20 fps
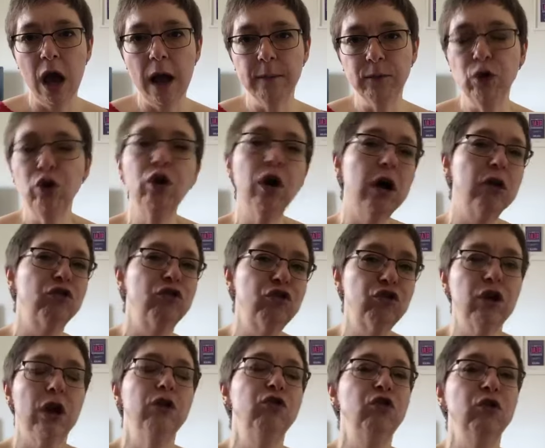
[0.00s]
you can't
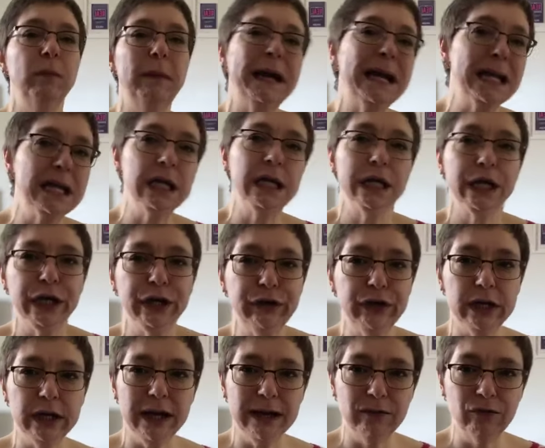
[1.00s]
just go to your bank and go,
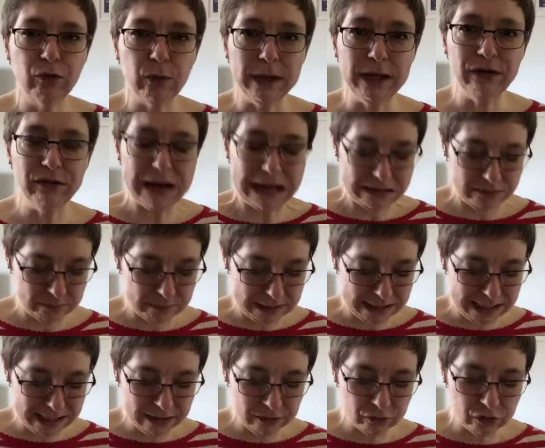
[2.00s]
can I have 20 grand,
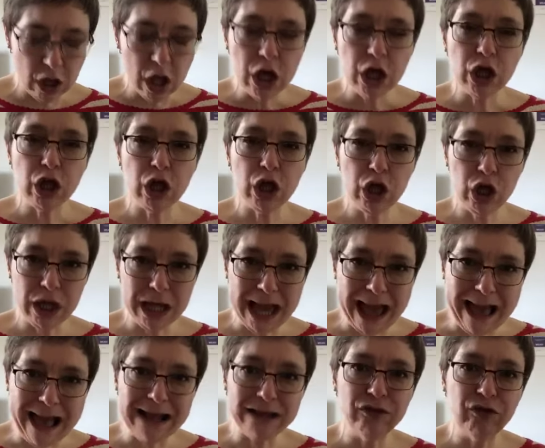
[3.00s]
please? It
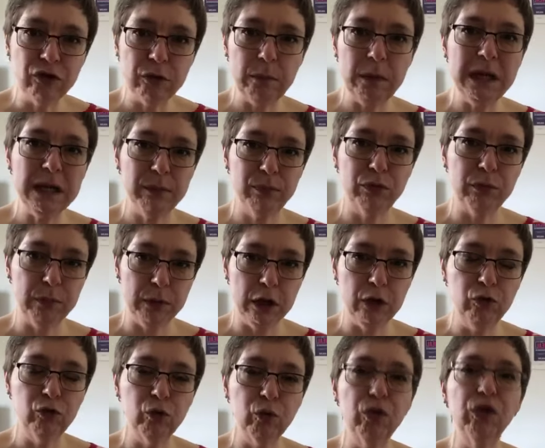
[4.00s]
has to be a
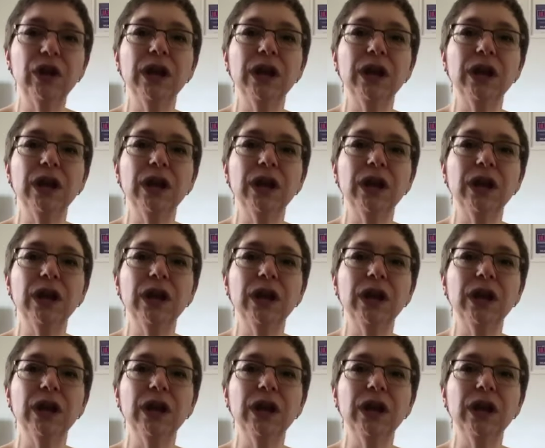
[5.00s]
proposal that